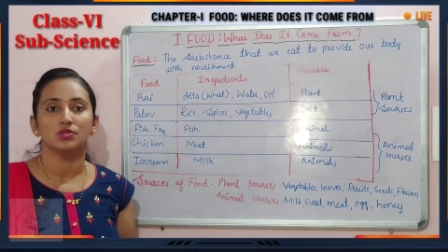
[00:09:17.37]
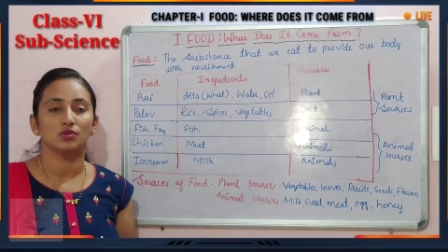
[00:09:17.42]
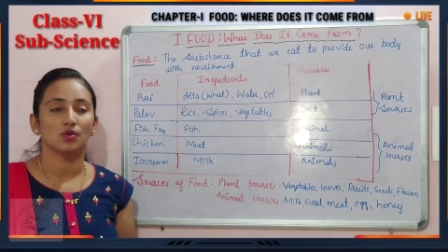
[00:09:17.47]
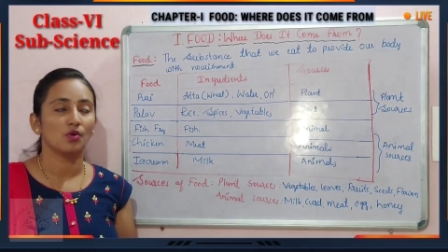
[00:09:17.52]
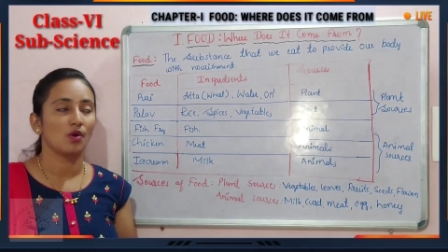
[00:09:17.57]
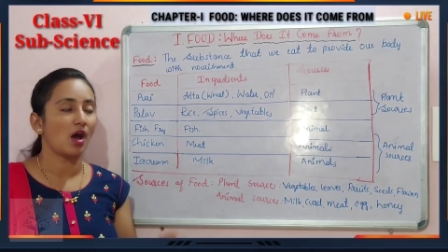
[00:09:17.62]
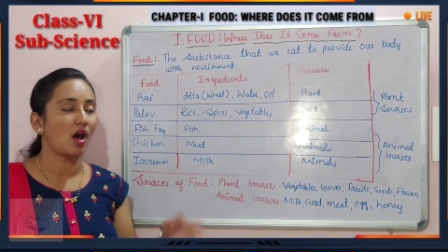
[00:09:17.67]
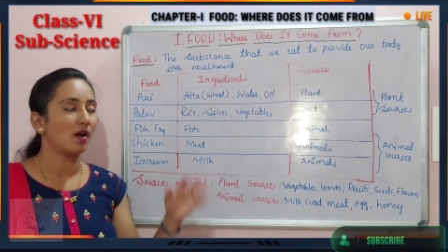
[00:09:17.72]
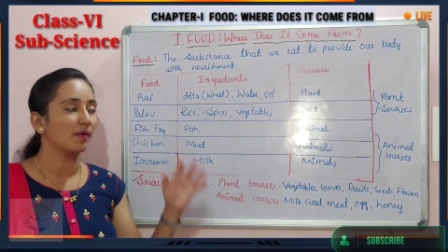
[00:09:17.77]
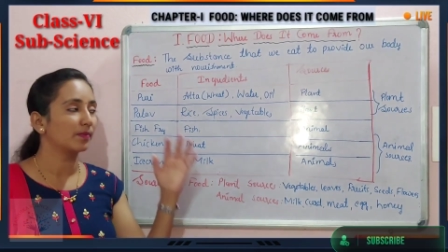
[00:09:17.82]

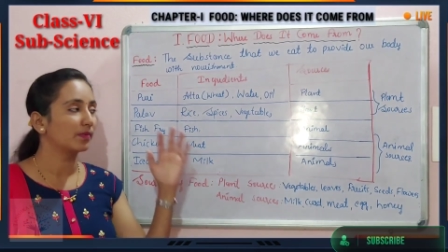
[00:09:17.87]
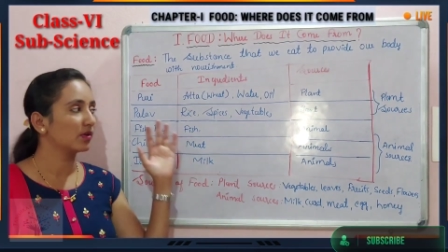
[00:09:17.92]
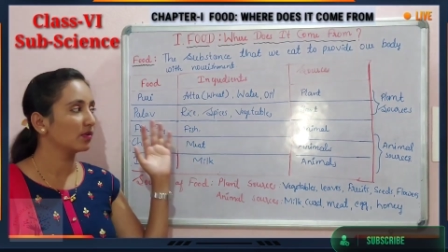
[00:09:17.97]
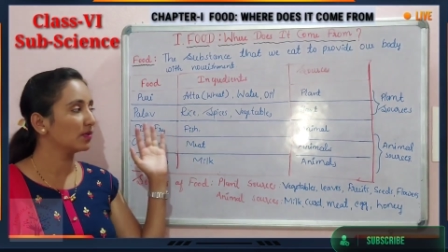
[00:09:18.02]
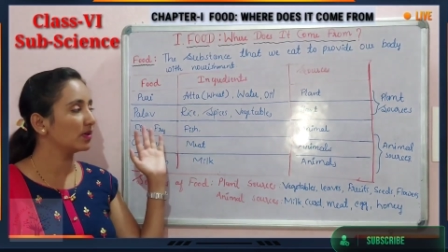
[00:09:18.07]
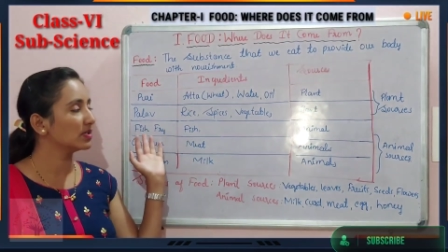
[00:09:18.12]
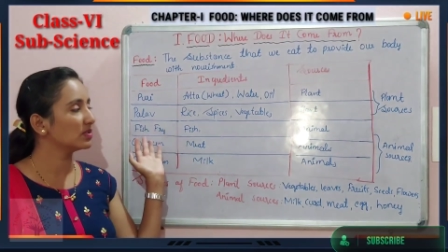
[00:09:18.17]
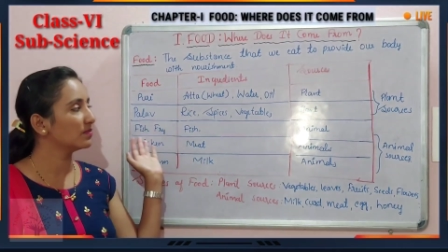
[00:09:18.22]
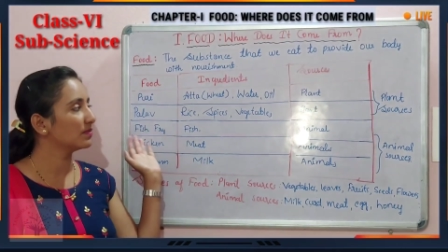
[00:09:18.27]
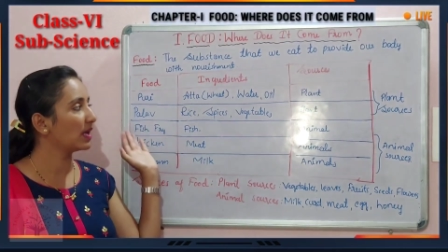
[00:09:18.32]
So
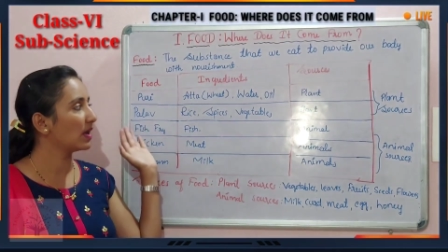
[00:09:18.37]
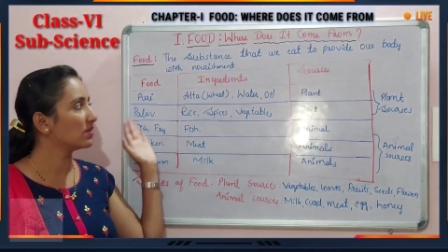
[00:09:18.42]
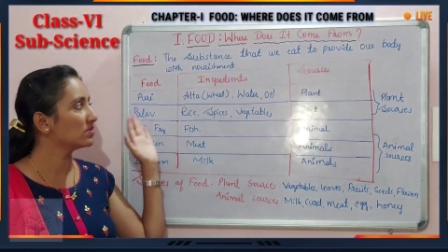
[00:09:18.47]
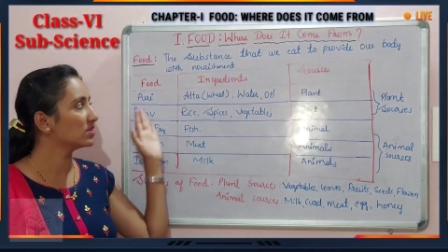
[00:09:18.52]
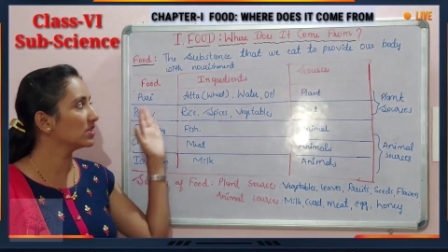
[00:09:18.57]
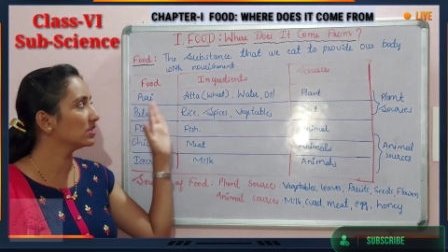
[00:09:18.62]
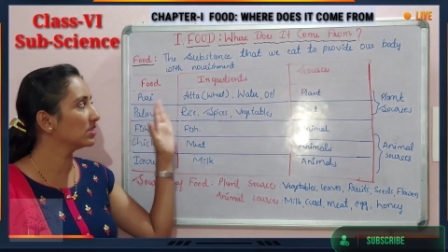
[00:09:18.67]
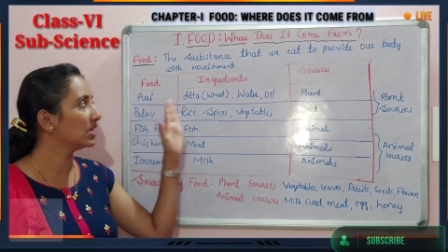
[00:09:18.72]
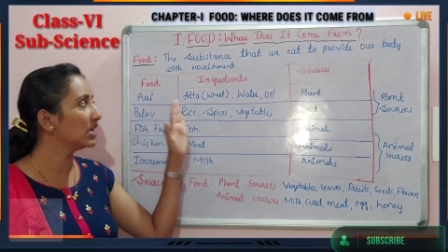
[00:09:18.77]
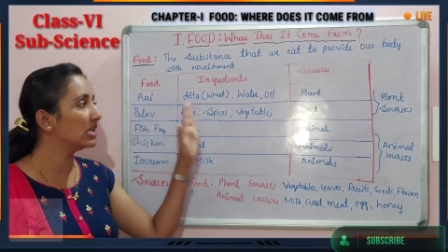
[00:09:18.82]
afterwards we
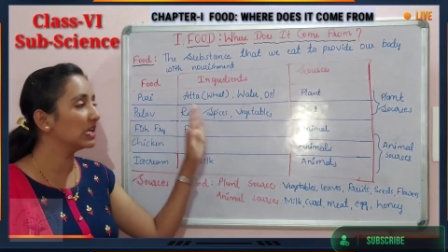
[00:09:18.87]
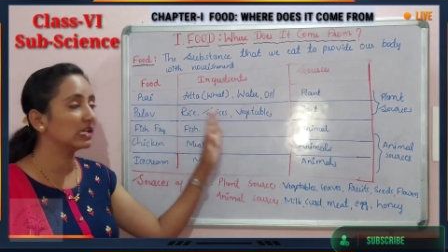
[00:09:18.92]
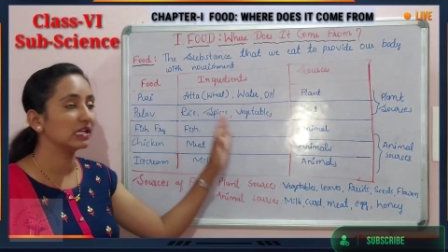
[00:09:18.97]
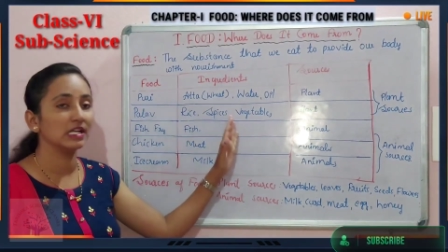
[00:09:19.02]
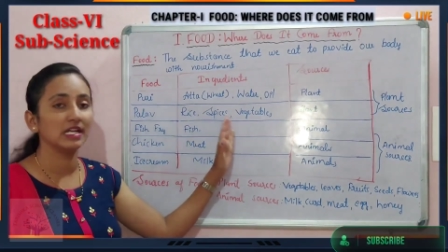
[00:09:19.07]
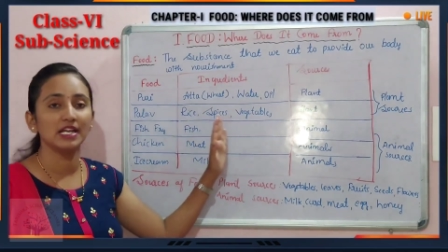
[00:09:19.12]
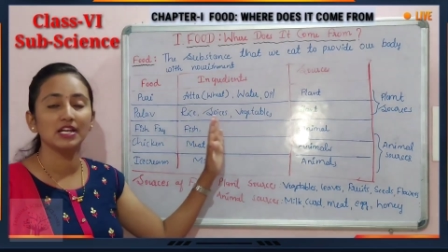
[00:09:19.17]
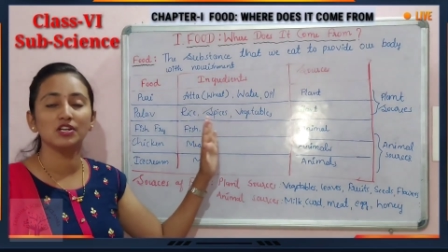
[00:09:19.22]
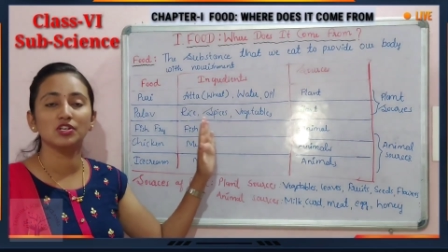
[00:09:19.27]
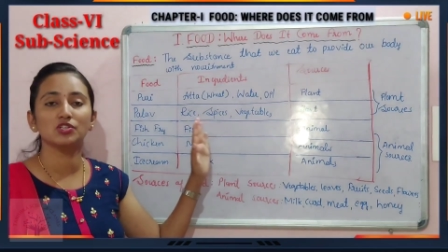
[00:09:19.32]
have seen the
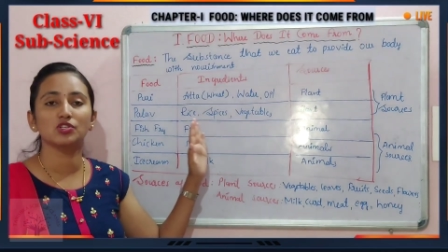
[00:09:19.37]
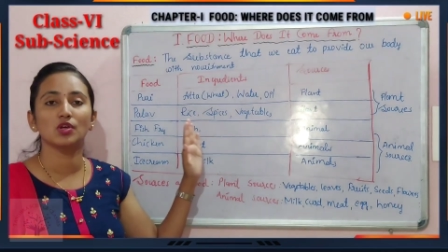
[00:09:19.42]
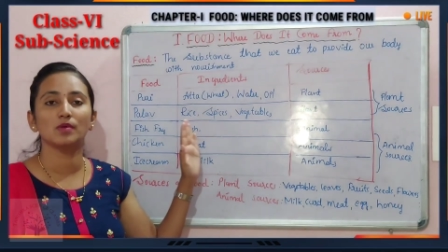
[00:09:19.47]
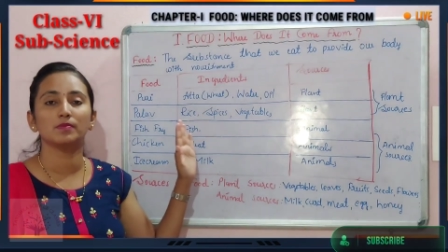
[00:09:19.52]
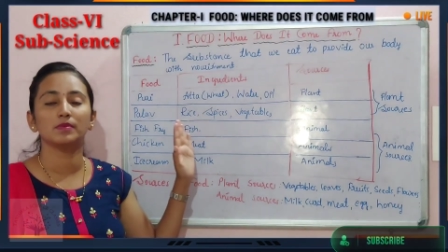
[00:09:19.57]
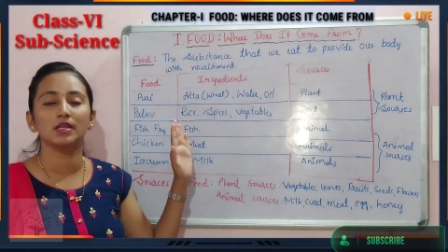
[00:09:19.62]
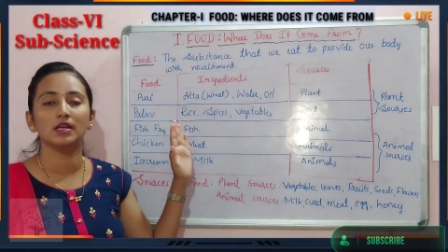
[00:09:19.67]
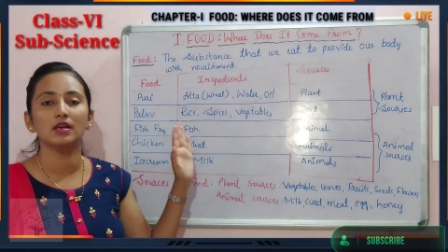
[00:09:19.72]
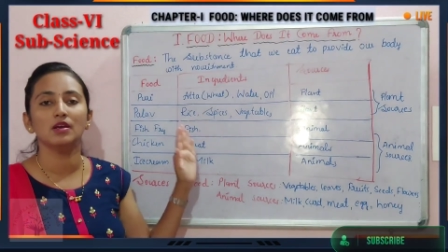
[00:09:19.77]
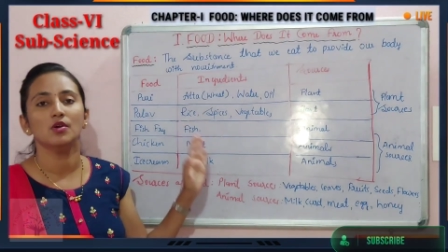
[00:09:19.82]
ingredients
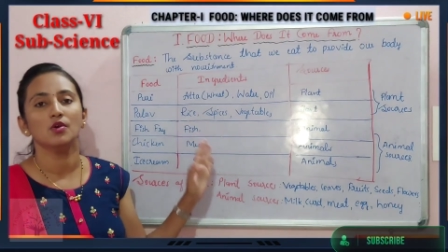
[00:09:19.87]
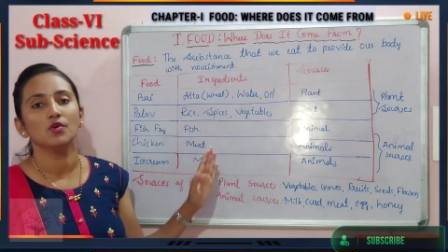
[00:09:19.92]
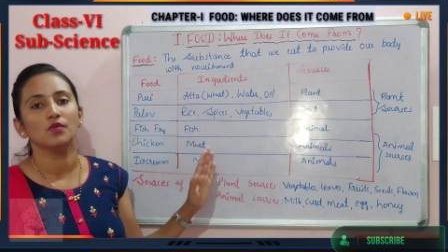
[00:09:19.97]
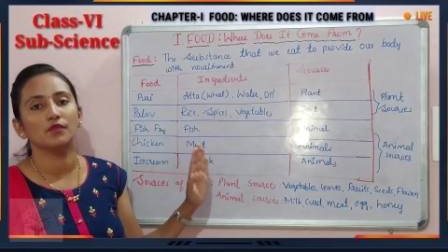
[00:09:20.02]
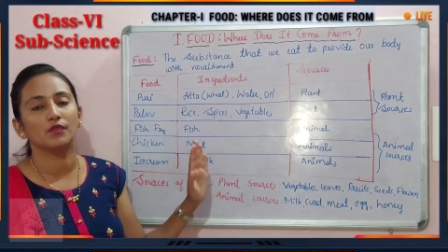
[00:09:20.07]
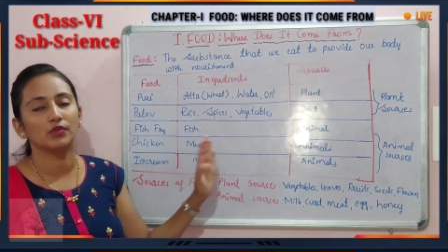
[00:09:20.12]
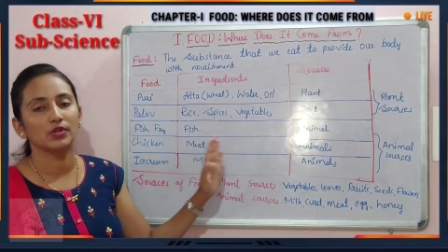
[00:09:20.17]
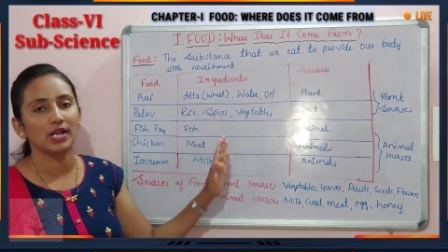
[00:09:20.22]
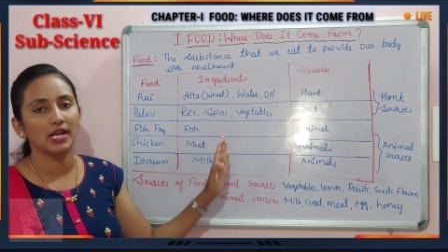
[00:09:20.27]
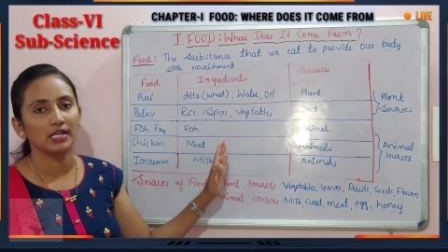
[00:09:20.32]
of the
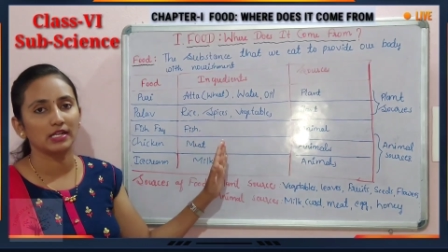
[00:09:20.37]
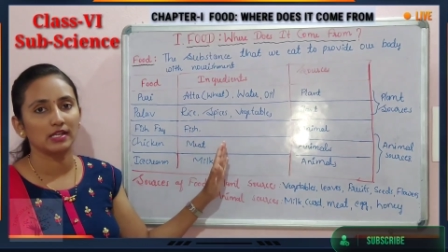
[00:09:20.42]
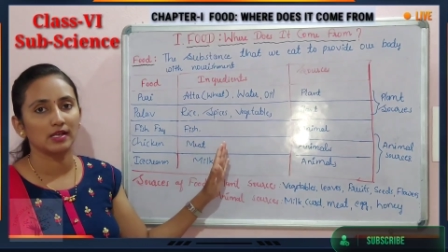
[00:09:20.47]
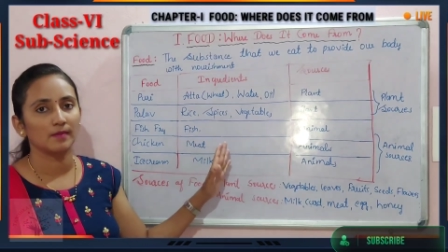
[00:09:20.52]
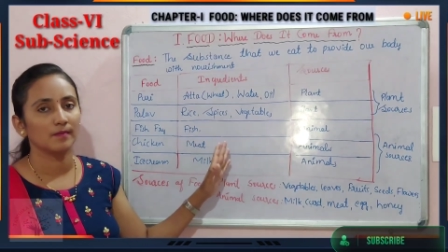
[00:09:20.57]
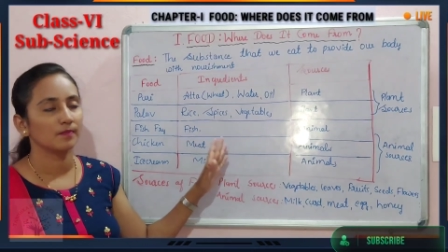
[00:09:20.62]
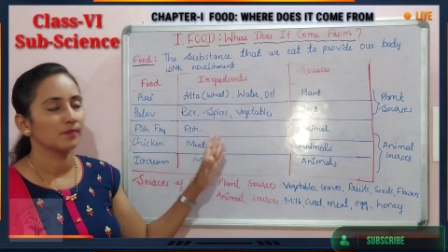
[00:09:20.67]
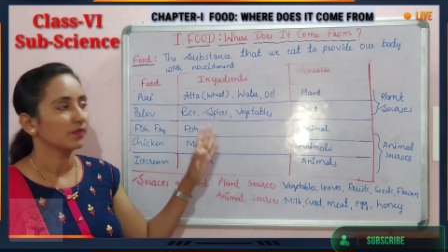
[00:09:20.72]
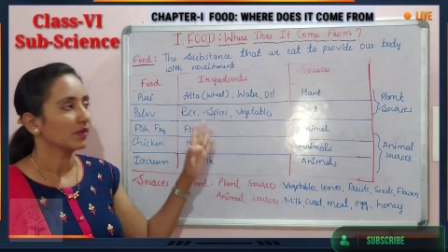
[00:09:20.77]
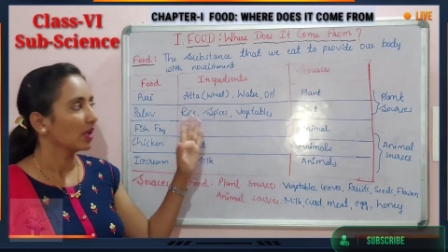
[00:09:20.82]
food
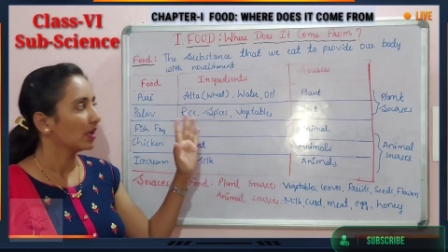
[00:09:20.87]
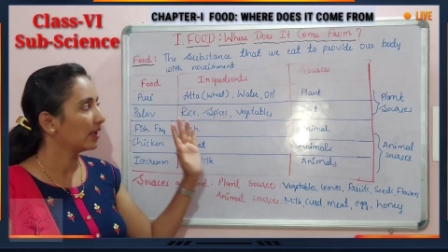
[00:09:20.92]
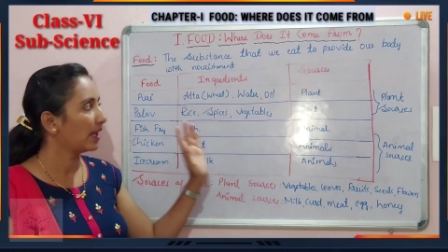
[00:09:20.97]
item.